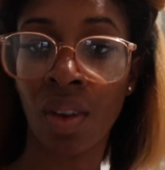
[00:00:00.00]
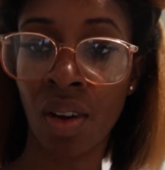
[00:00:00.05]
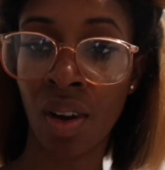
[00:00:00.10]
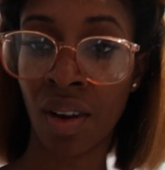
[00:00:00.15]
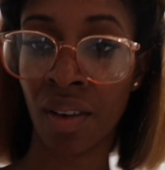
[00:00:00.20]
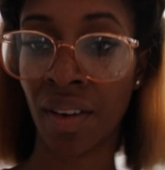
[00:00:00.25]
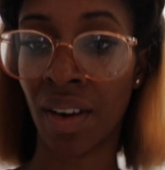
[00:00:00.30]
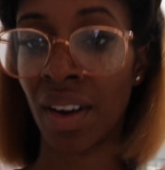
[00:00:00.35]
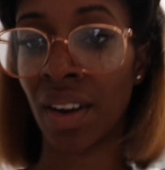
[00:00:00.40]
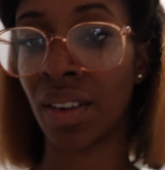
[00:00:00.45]

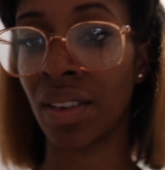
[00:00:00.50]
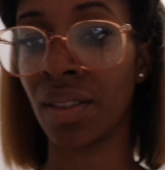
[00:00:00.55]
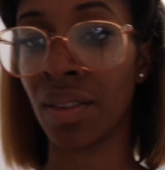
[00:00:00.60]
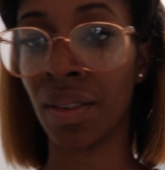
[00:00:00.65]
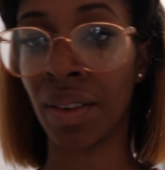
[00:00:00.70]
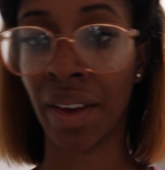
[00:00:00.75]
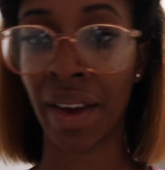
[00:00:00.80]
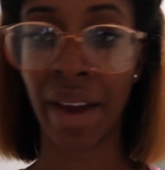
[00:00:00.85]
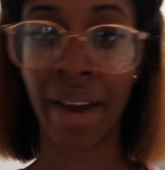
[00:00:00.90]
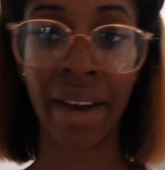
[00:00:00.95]
Alright,
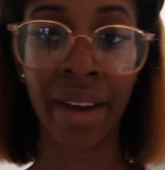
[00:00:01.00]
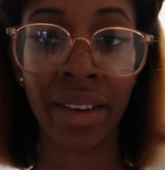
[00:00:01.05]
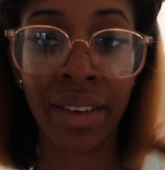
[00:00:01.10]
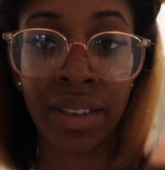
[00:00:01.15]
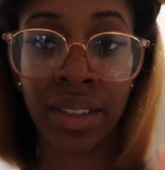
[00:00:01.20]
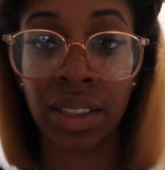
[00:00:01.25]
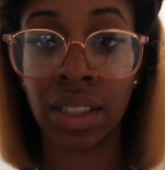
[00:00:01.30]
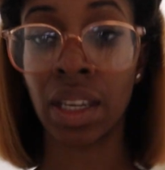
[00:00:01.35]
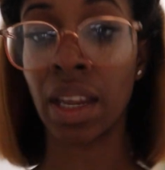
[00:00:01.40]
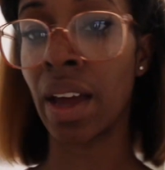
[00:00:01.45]
you
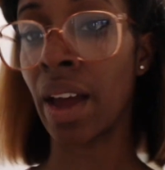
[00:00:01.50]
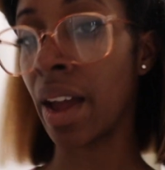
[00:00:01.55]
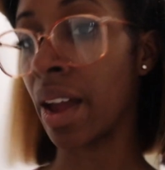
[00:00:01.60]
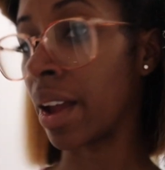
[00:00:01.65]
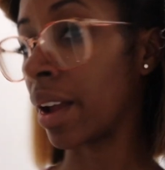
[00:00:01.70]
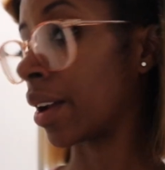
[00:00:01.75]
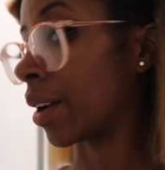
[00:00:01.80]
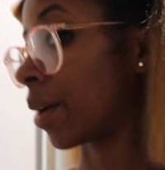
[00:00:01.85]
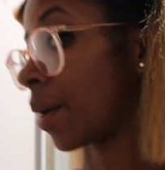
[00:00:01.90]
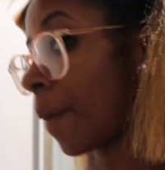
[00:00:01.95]
guys,
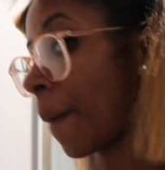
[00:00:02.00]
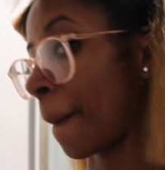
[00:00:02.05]
like,